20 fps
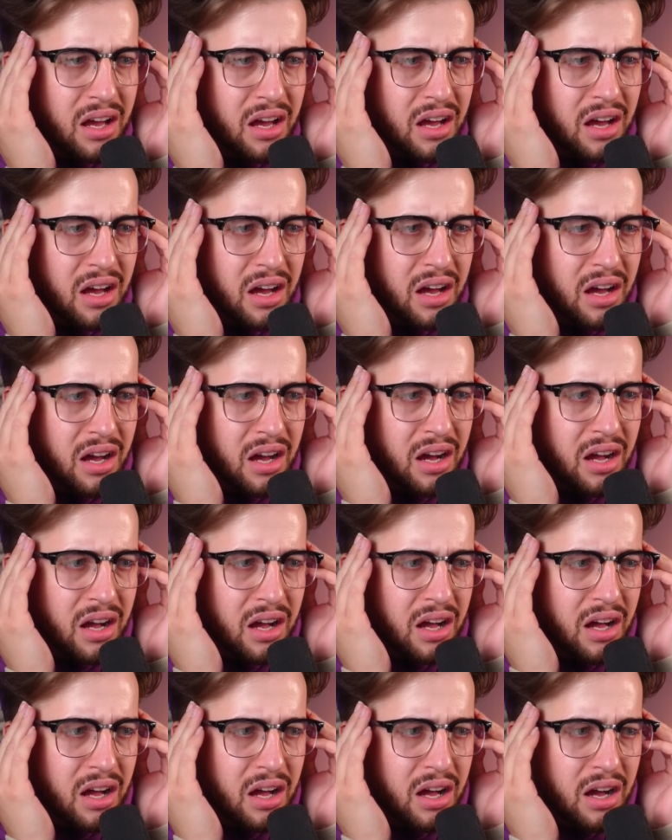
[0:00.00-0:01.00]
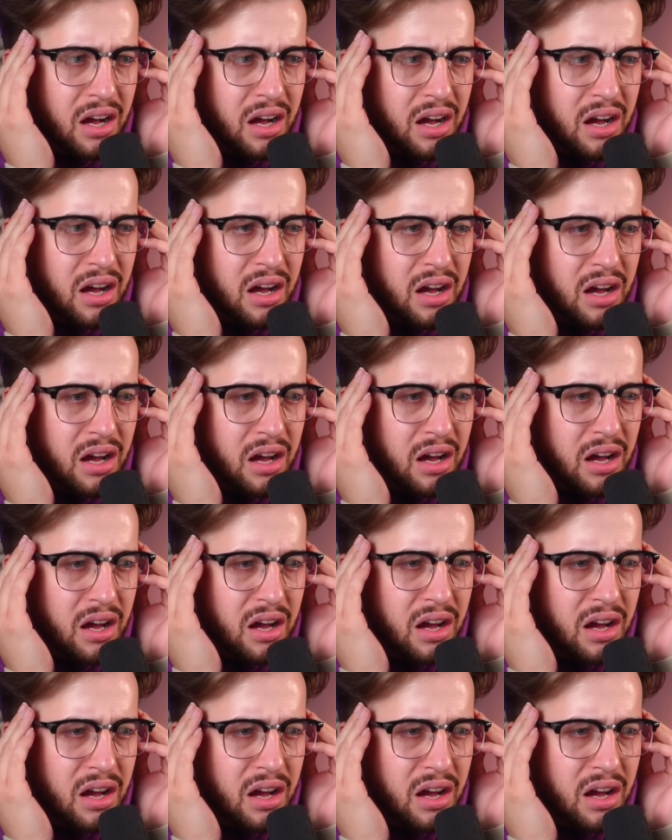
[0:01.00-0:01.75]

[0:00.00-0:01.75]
Nobody speaks.